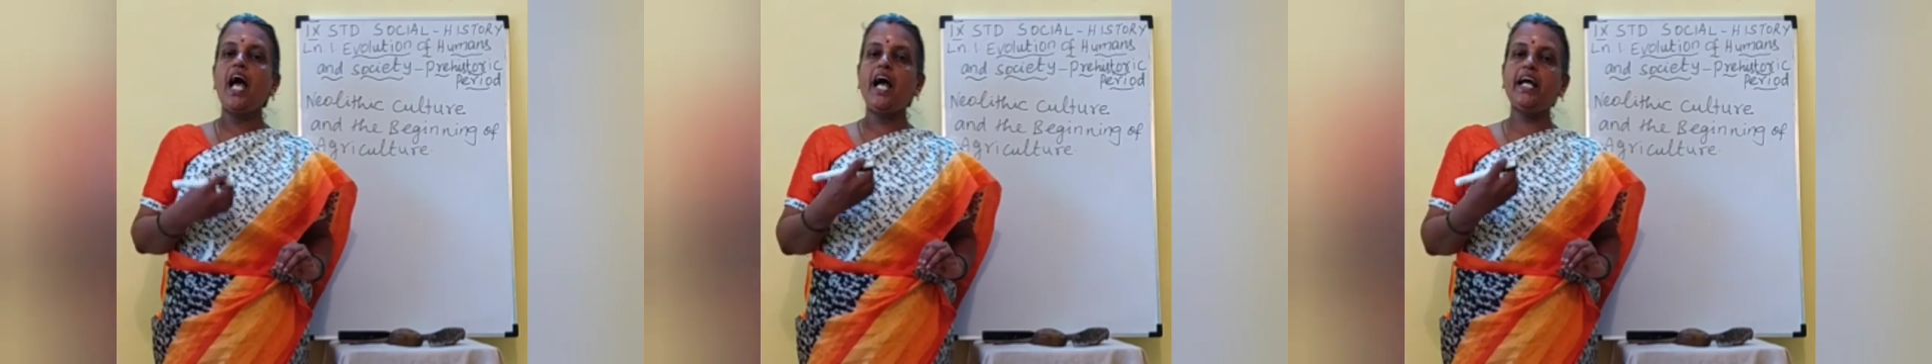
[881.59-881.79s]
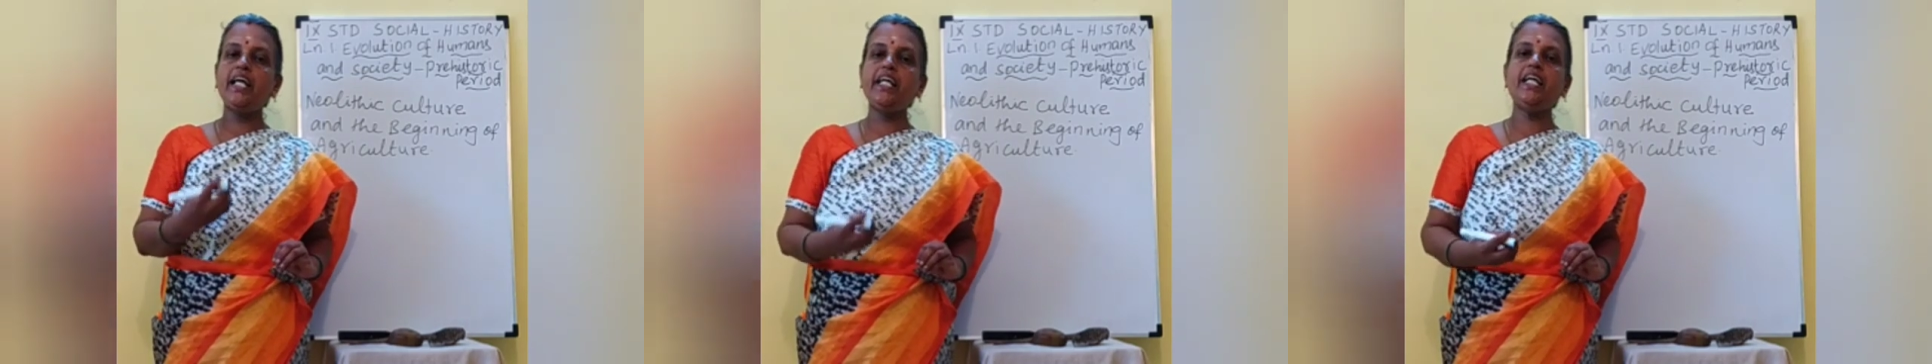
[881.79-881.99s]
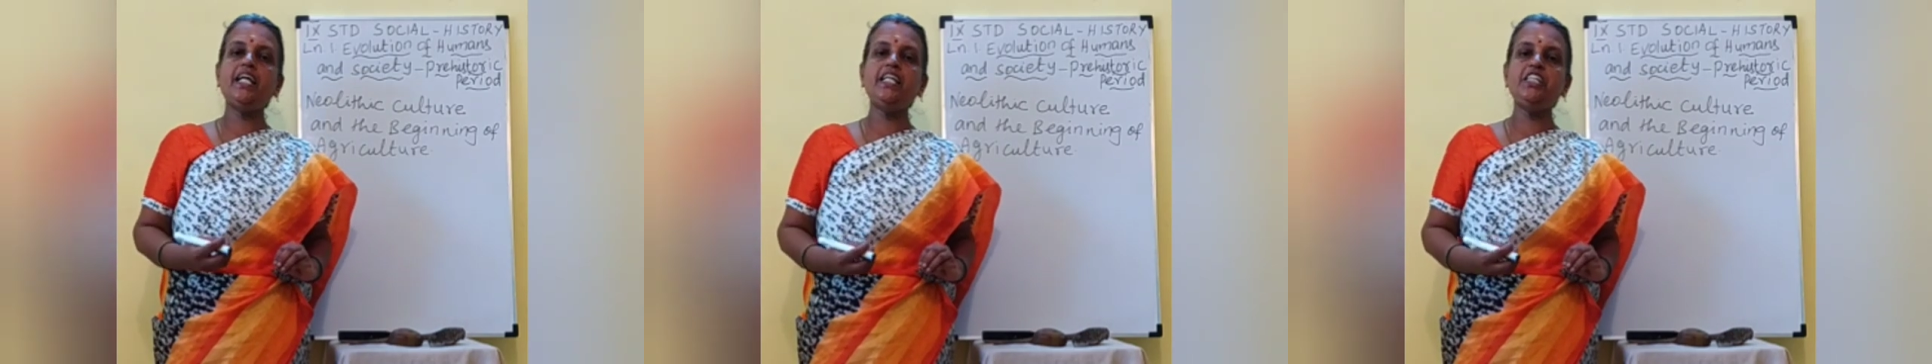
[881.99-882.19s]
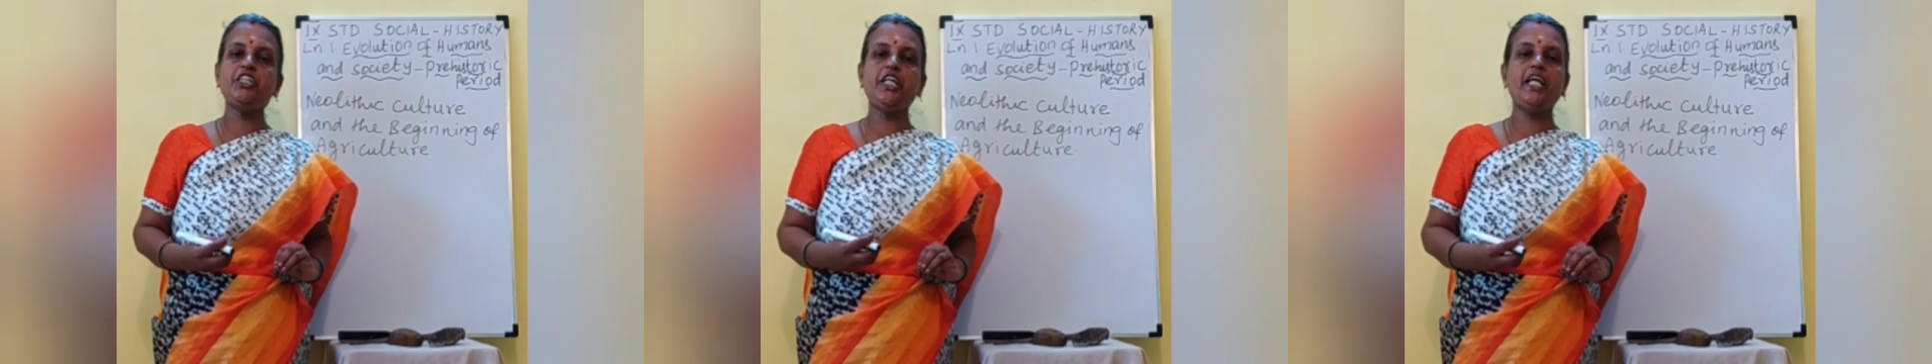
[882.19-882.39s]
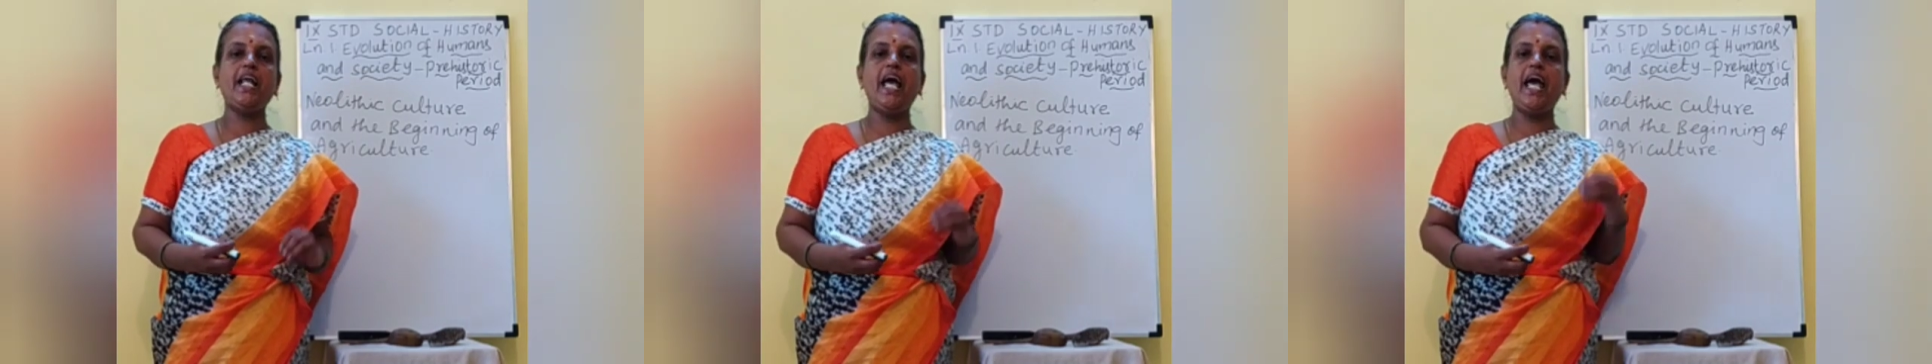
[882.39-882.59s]

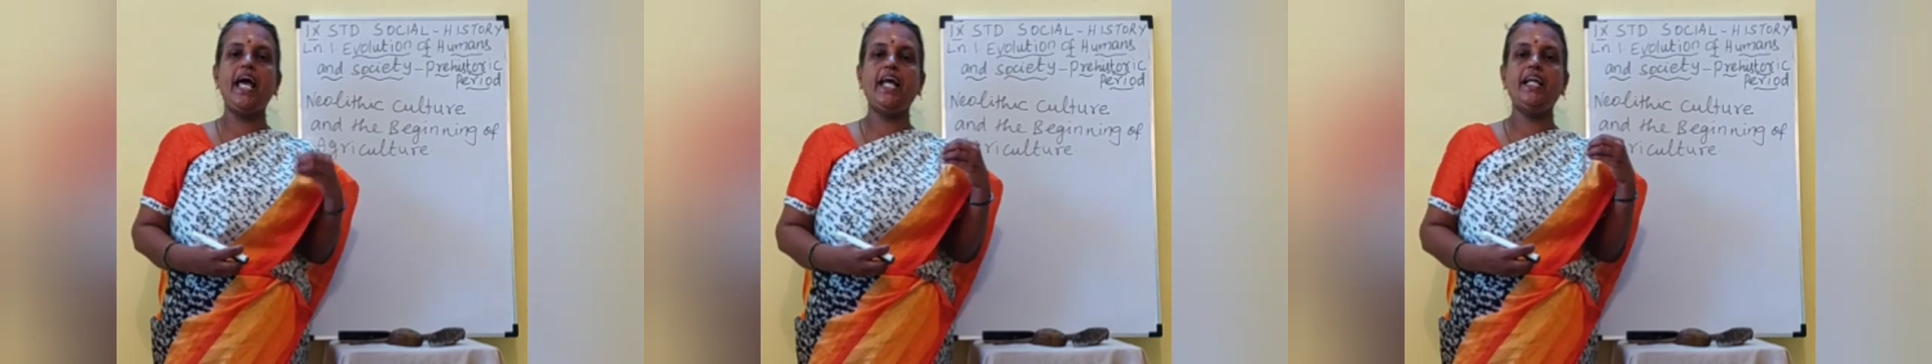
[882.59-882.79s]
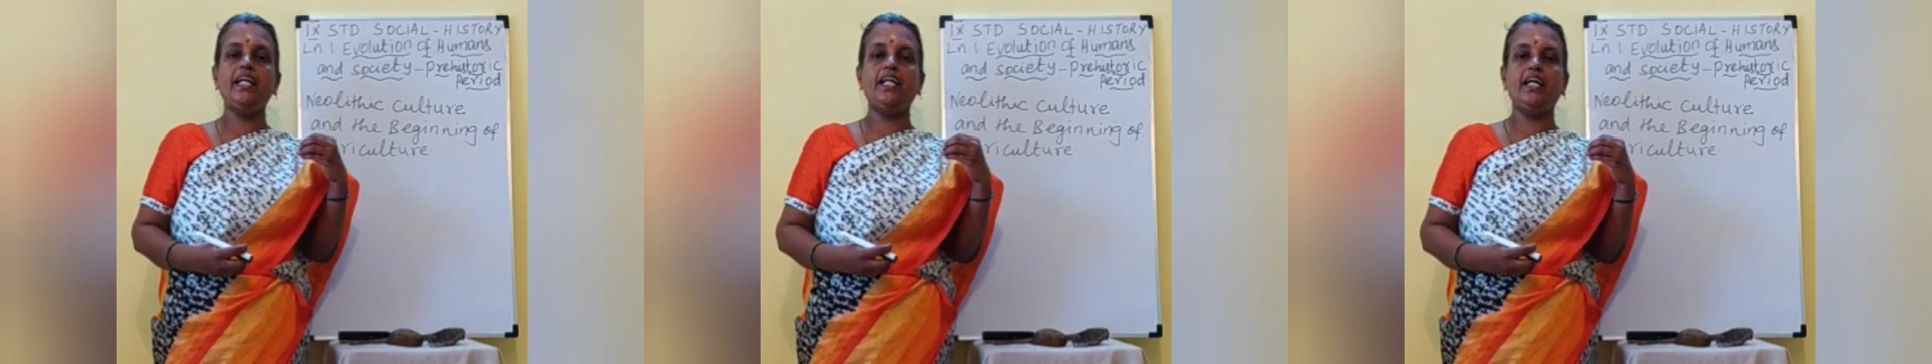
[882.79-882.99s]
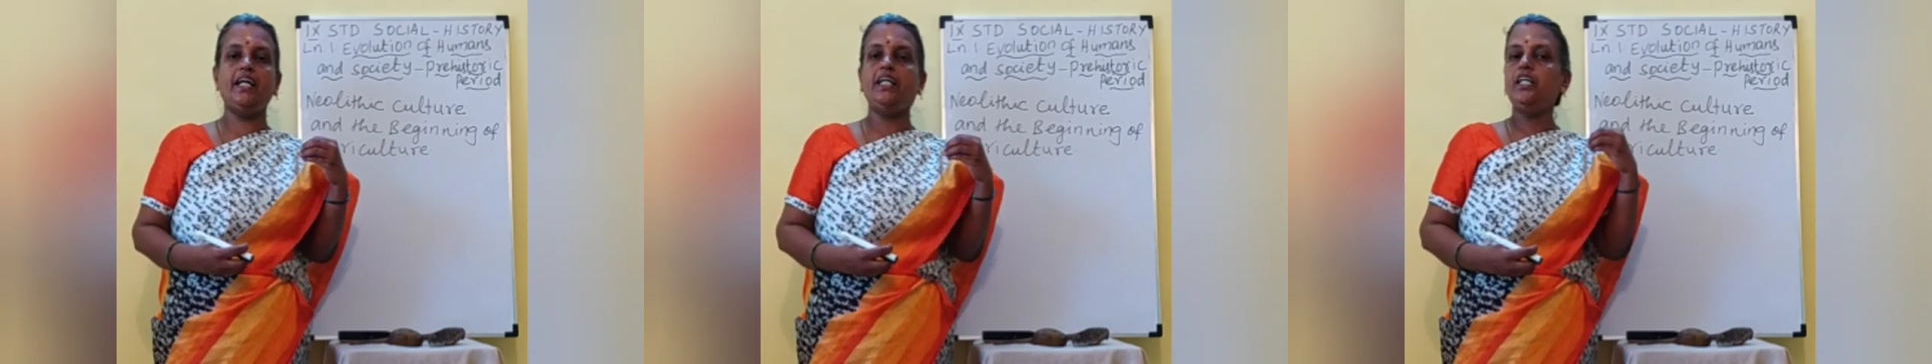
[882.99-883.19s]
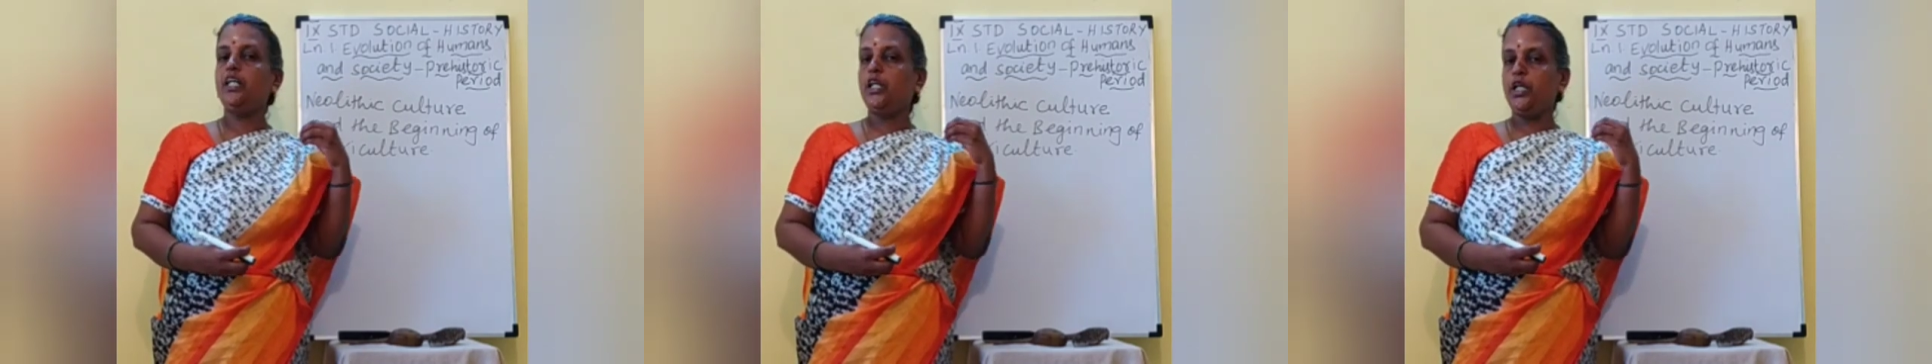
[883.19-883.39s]
agriculture and